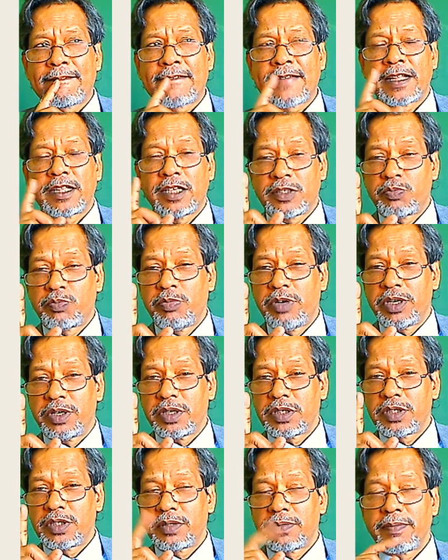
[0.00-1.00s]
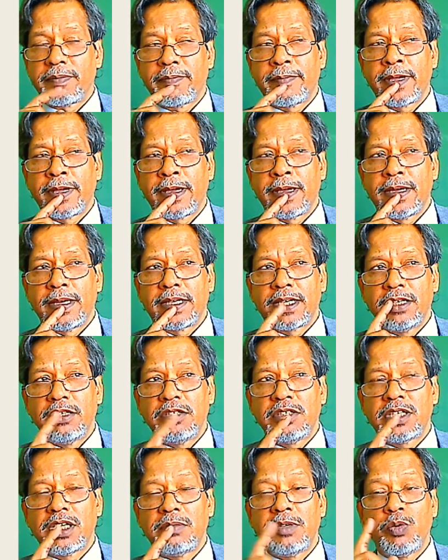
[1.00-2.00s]
That's British. Can you
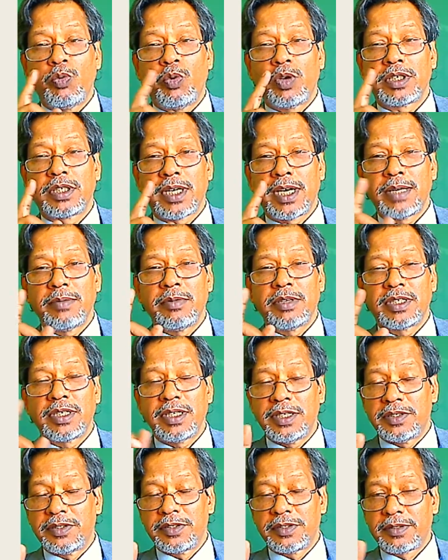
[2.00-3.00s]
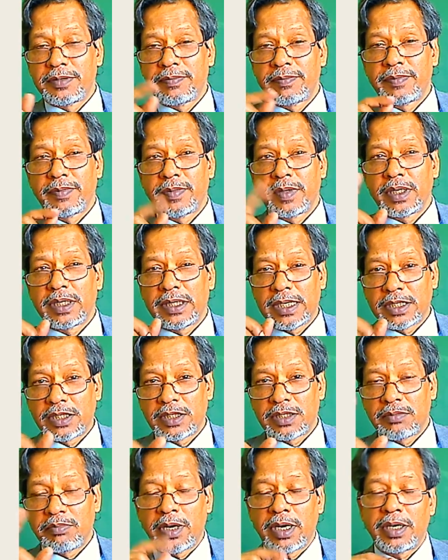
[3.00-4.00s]
tell me what time it is?
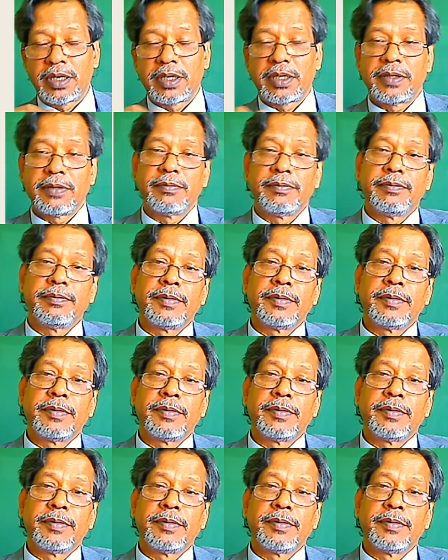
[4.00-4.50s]
That's American.